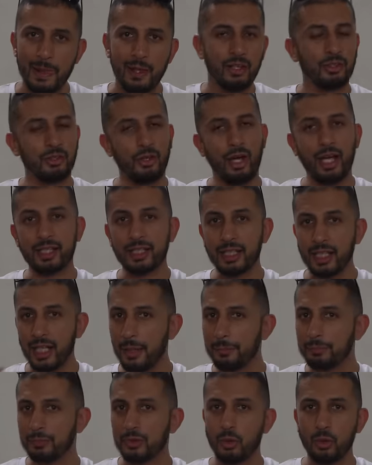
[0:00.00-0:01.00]
So I
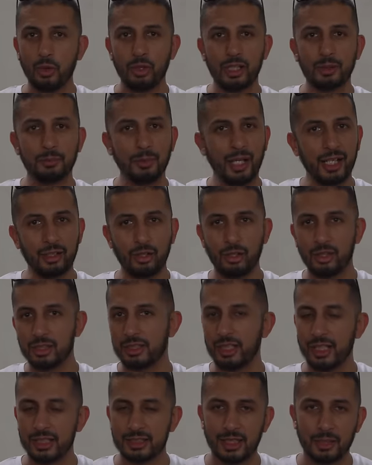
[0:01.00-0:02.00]
kept calling my
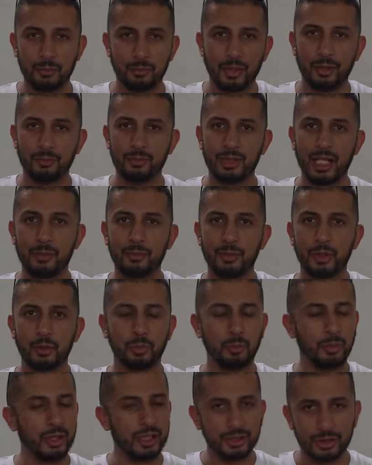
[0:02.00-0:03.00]
contacts at B M W,
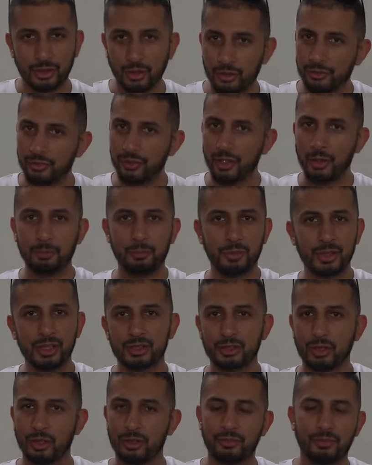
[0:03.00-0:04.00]
please confirm, please
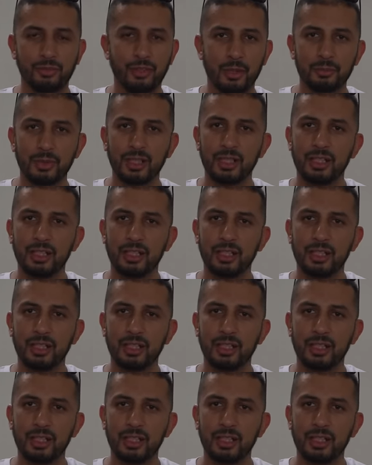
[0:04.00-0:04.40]
confirm.